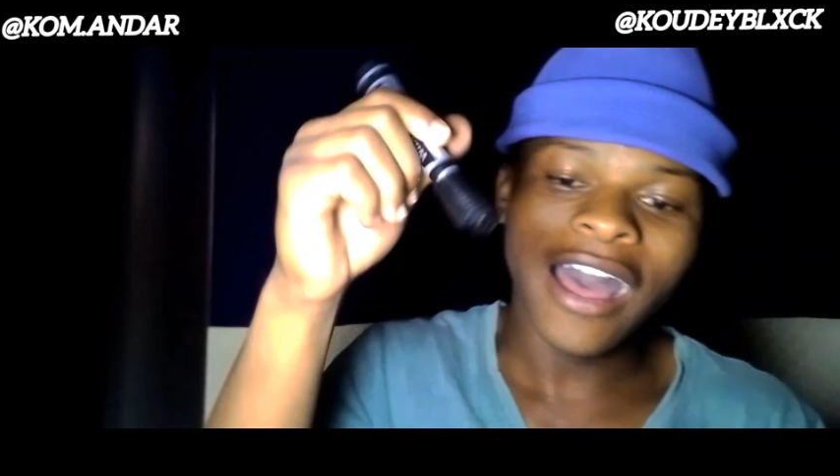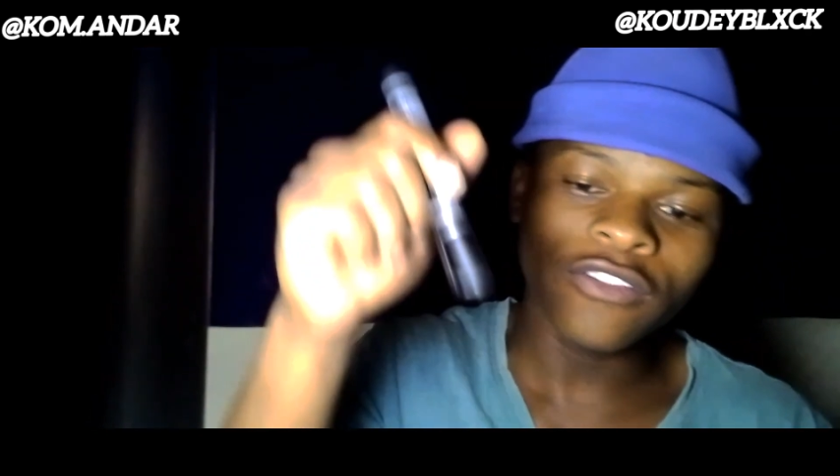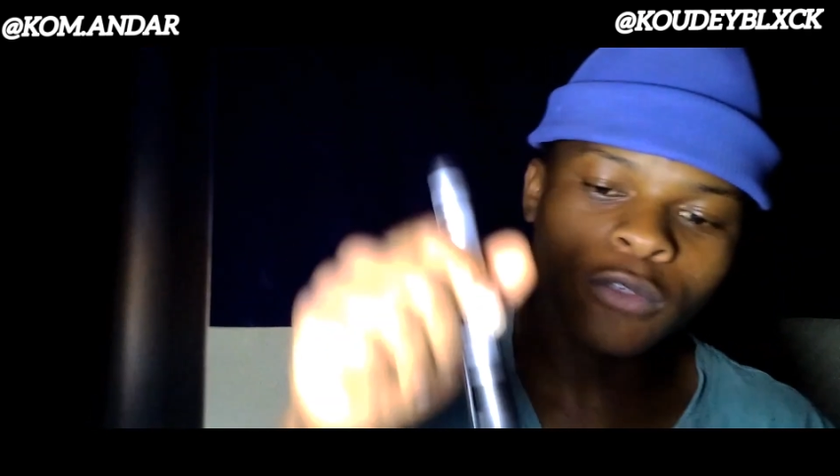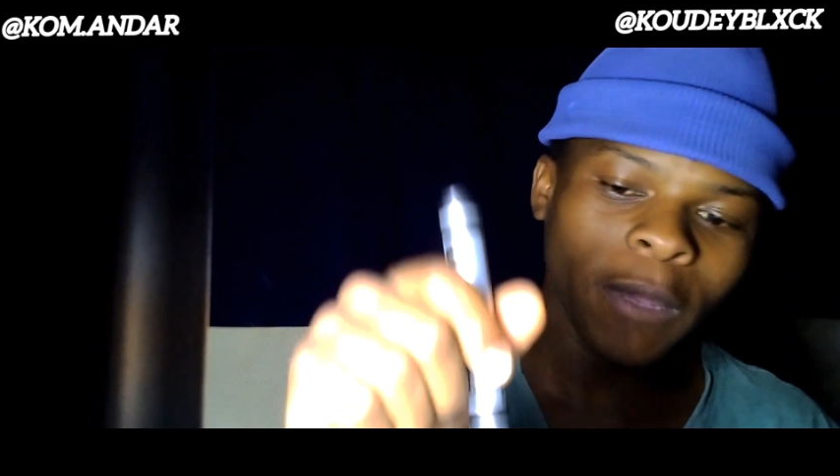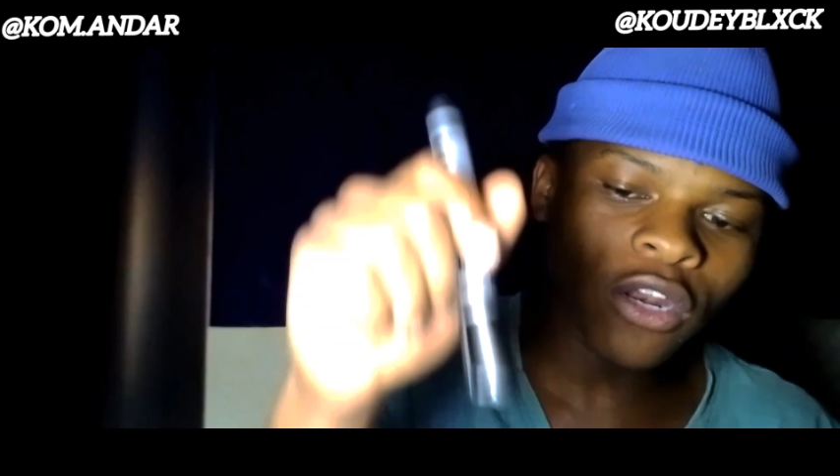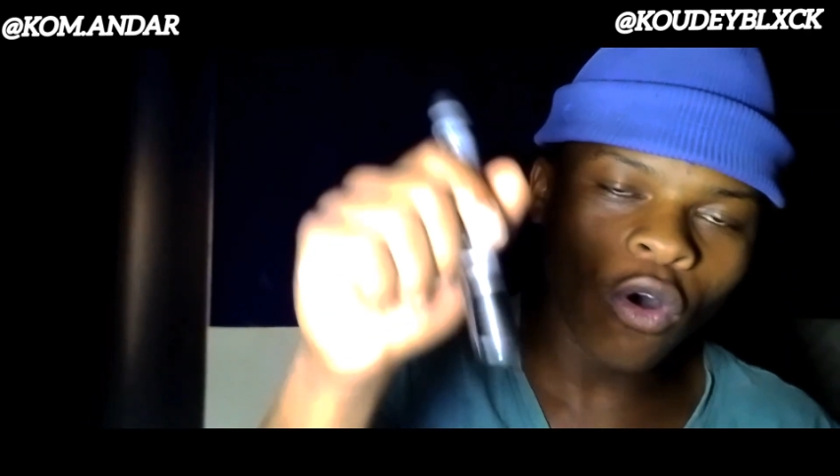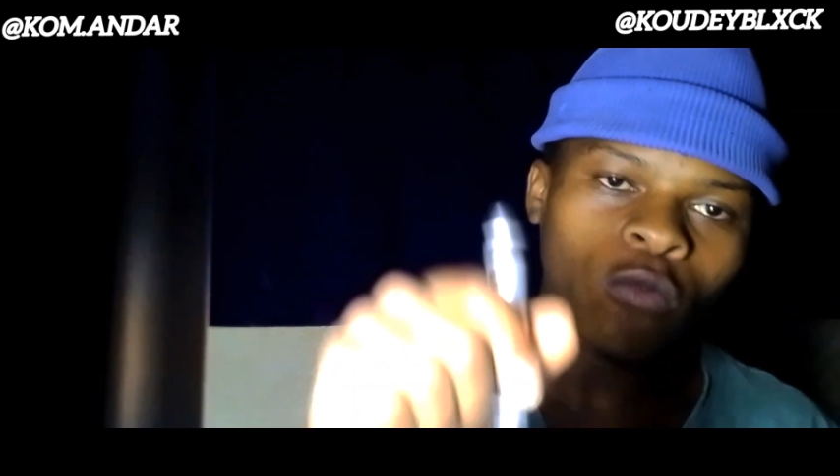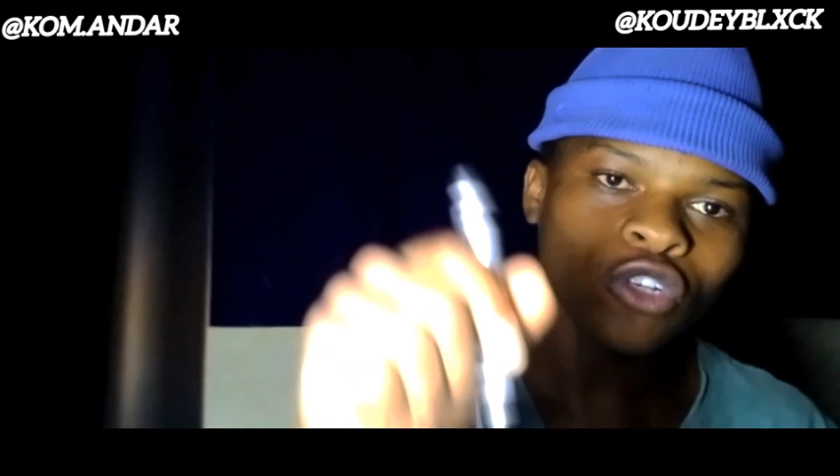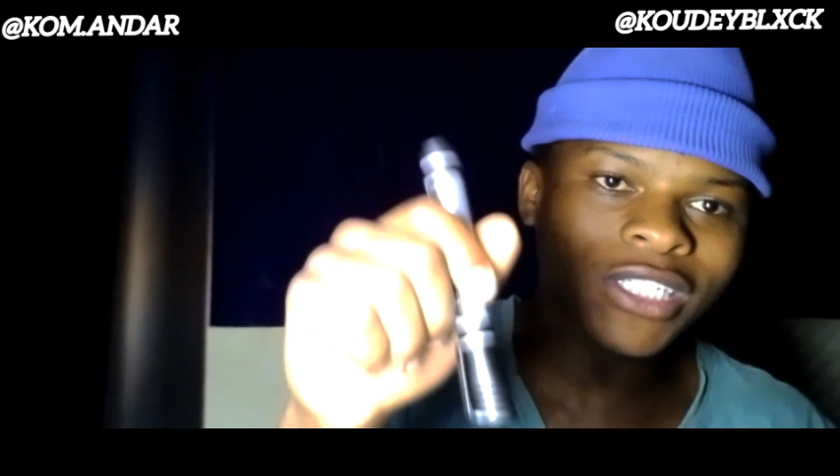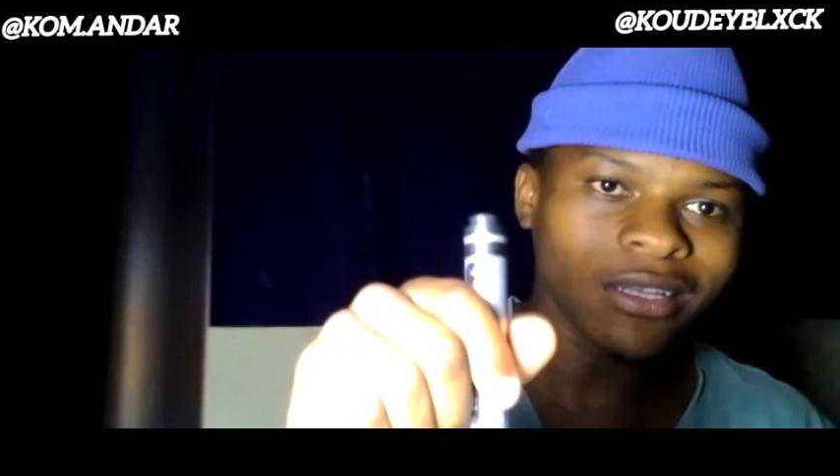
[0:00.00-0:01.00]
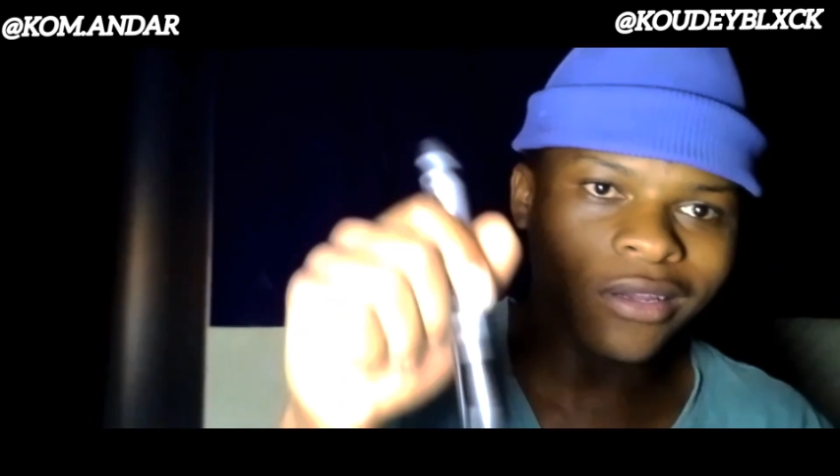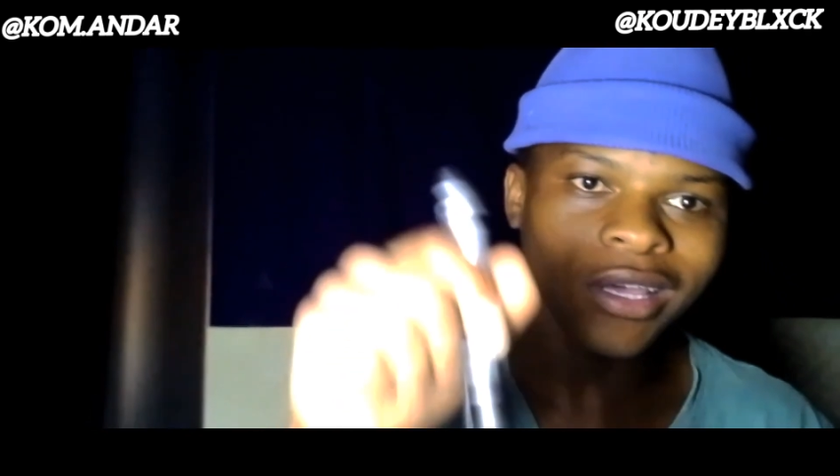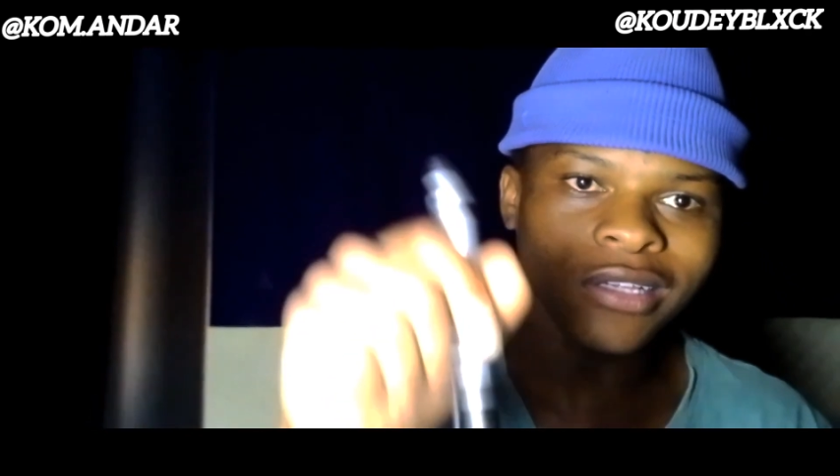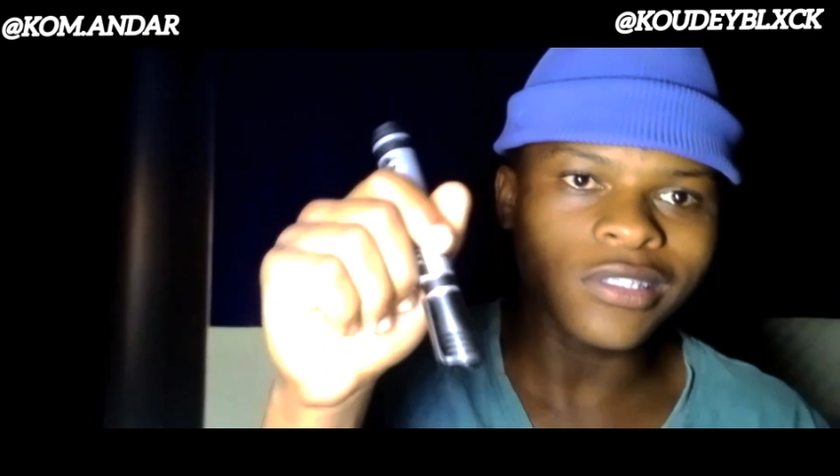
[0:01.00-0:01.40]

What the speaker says: spent almost 3 years